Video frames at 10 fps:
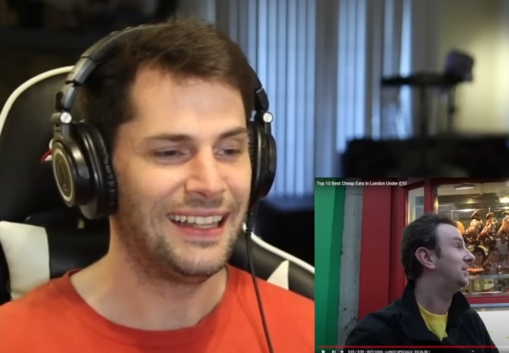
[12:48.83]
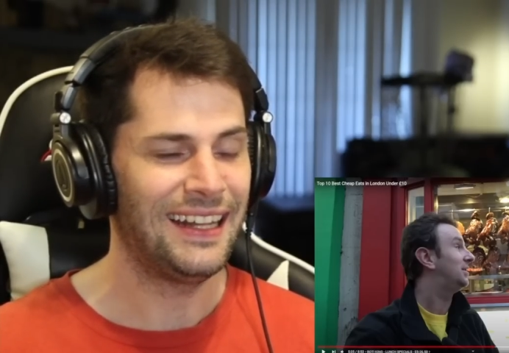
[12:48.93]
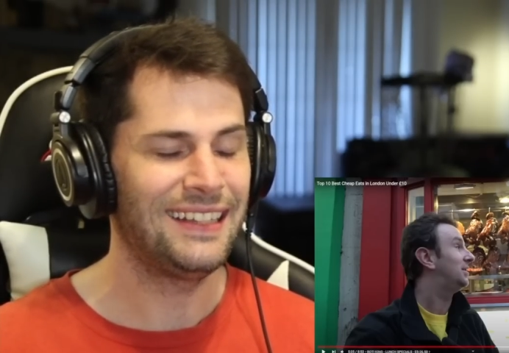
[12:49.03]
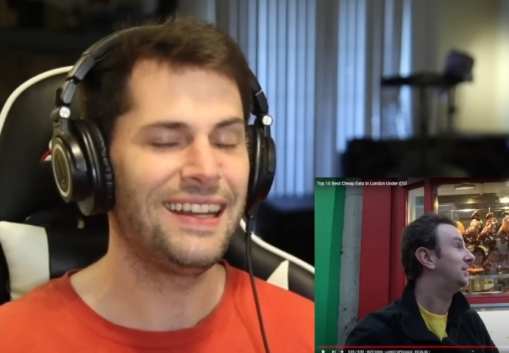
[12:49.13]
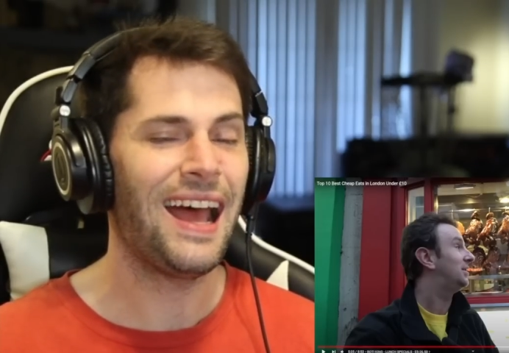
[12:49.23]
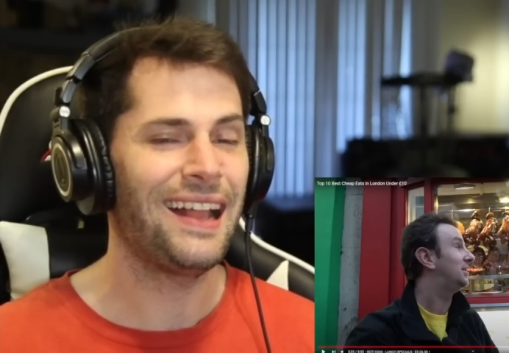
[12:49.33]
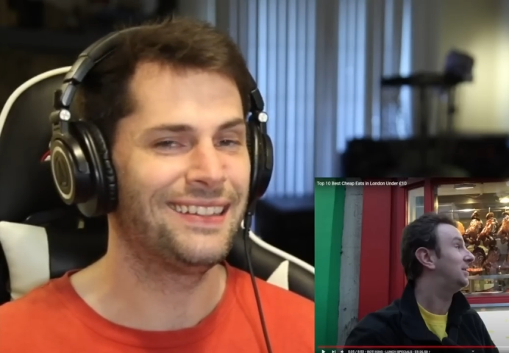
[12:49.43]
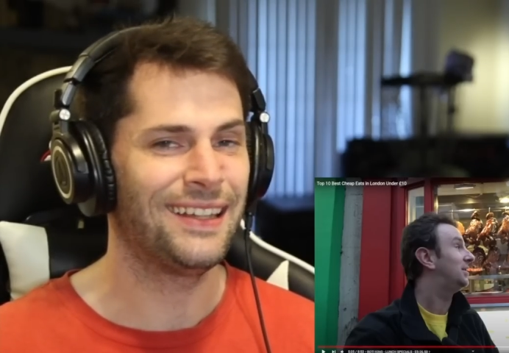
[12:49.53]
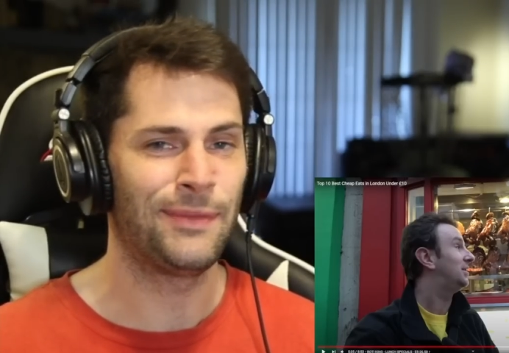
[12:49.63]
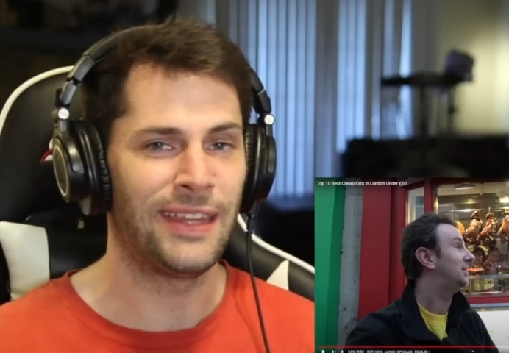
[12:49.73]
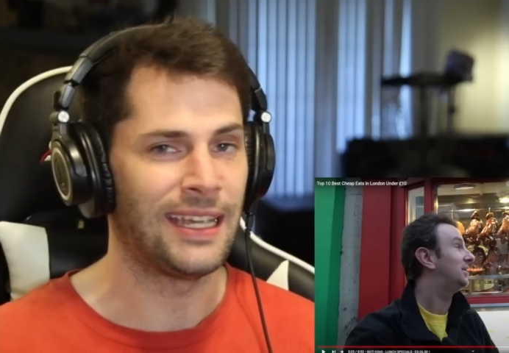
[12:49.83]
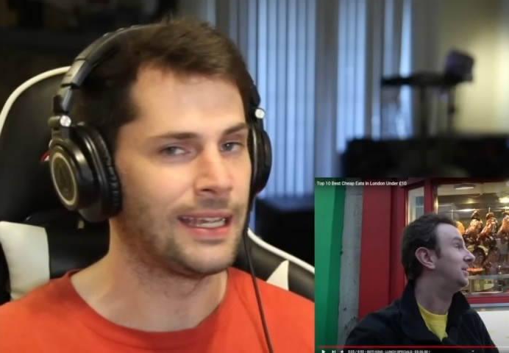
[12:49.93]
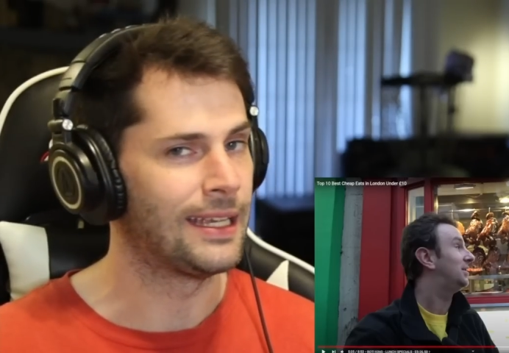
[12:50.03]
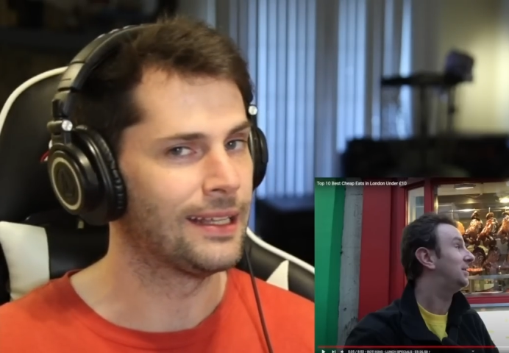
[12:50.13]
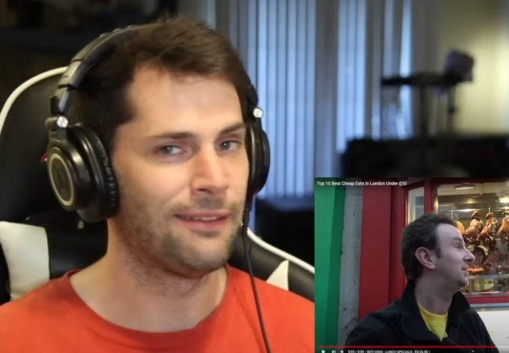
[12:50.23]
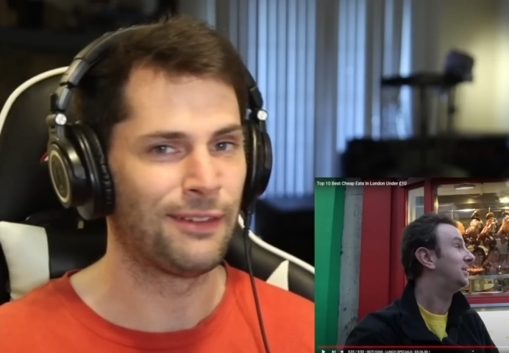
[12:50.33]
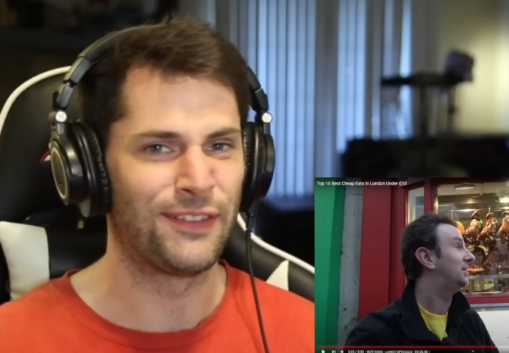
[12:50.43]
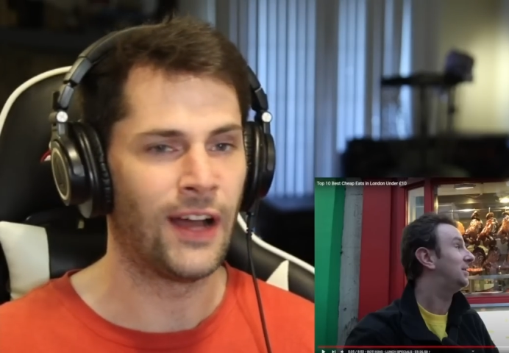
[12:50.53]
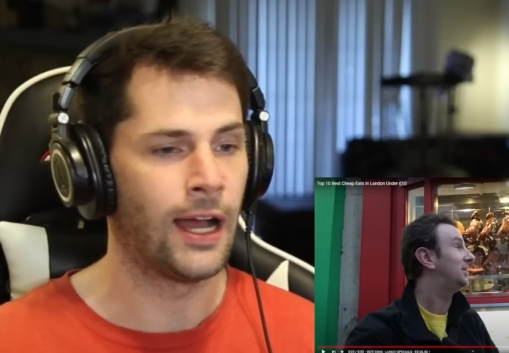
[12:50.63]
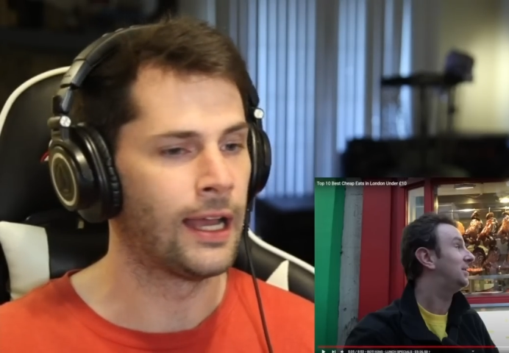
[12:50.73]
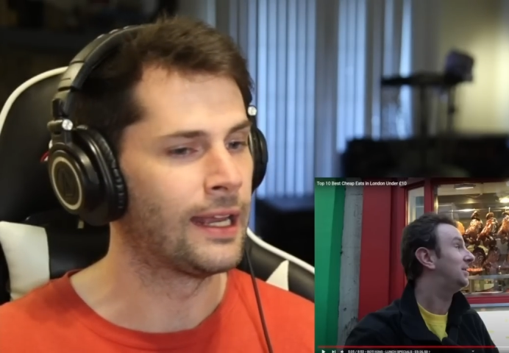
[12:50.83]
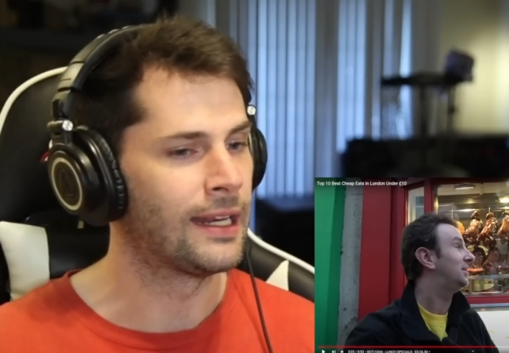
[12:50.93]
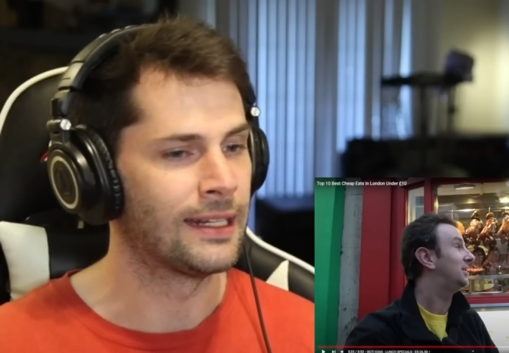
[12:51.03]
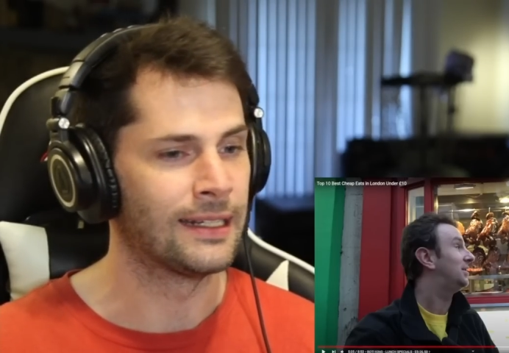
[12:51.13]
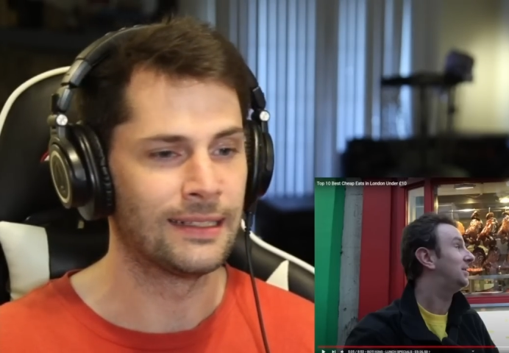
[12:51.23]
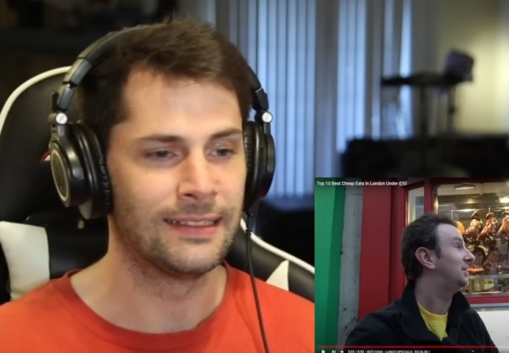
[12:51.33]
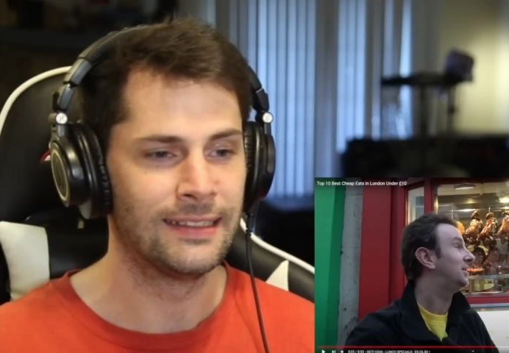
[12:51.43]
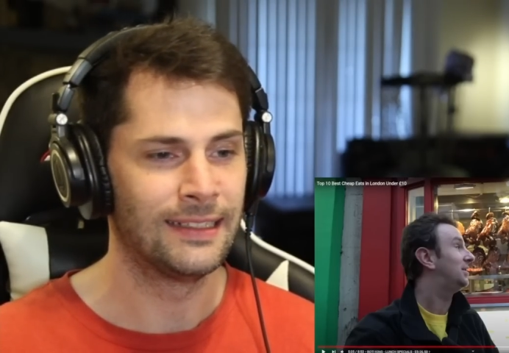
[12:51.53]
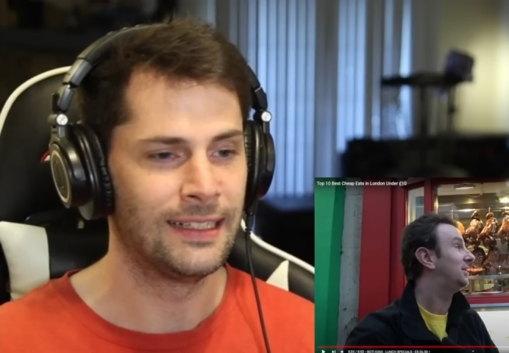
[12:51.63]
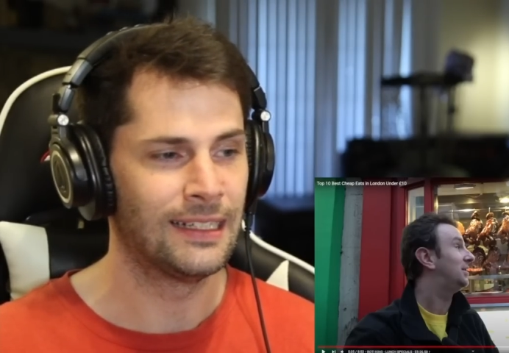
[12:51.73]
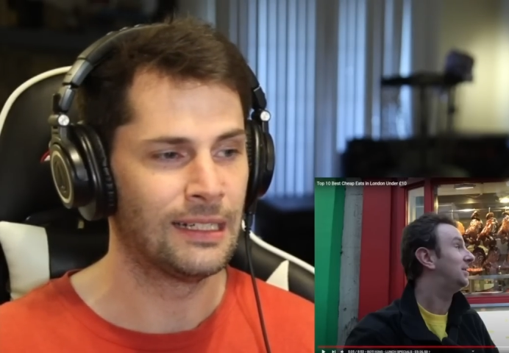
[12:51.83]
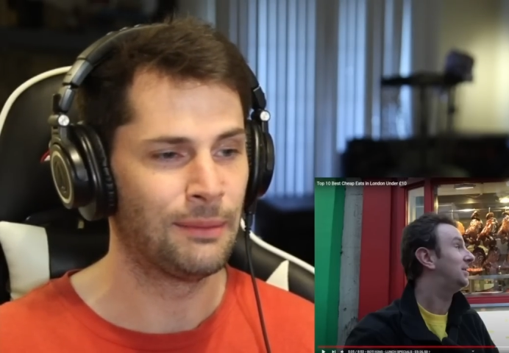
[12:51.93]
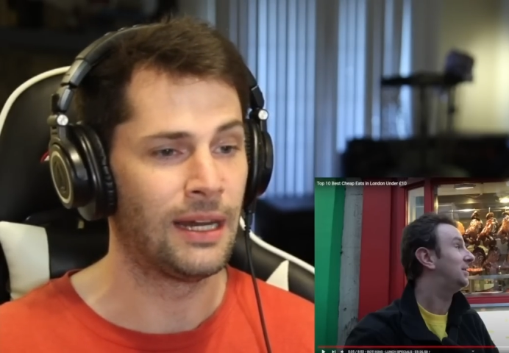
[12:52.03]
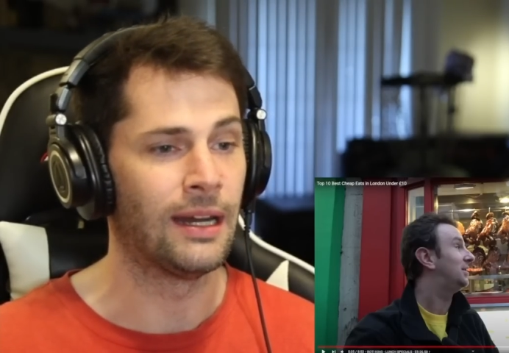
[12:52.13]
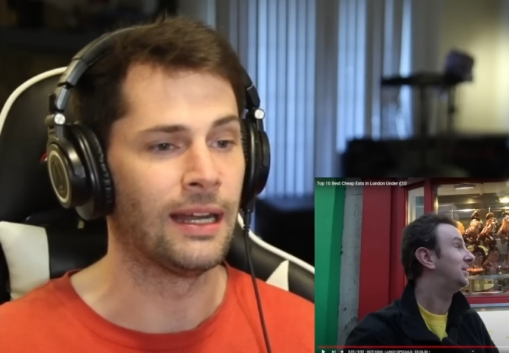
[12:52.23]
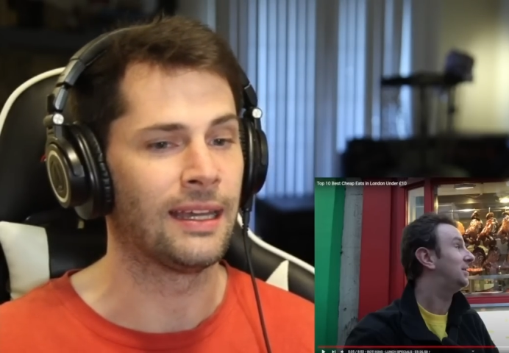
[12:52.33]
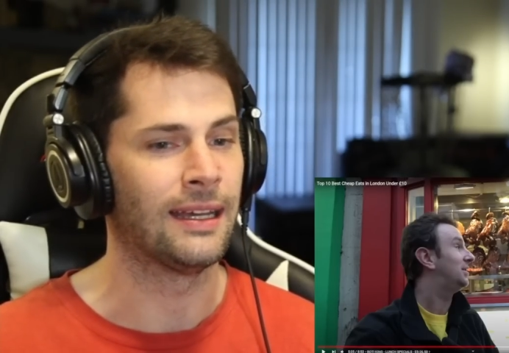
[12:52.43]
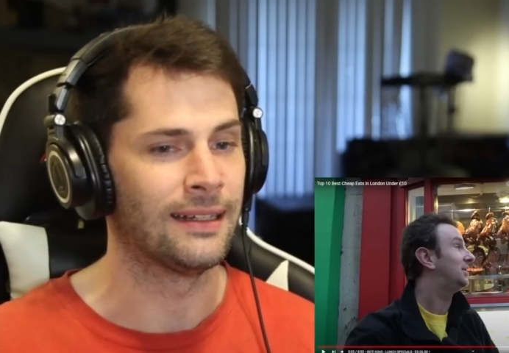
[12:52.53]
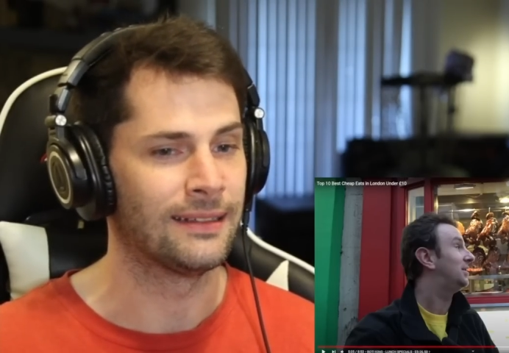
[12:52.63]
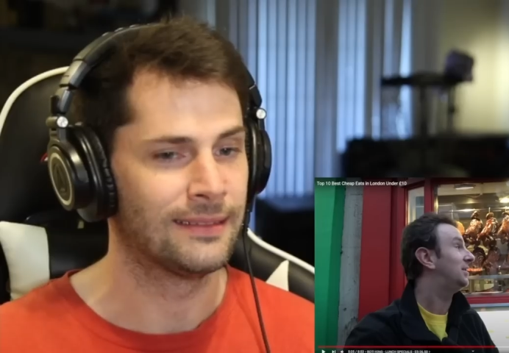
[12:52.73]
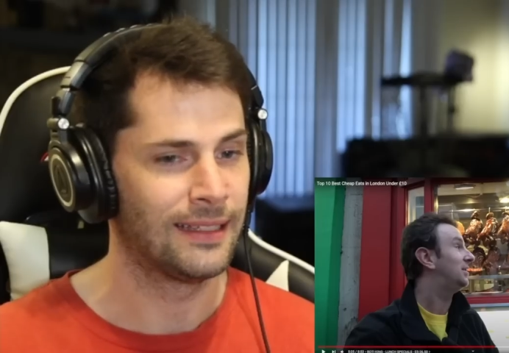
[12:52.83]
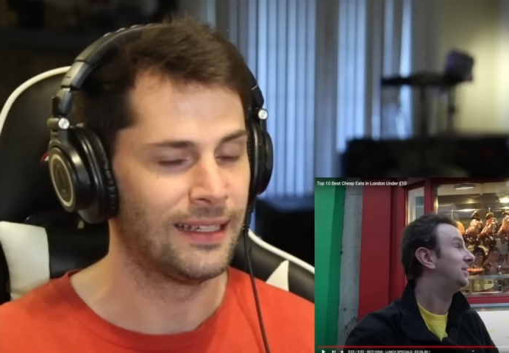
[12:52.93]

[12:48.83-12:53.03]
Speaker 1: that is not something you'll ever find in America.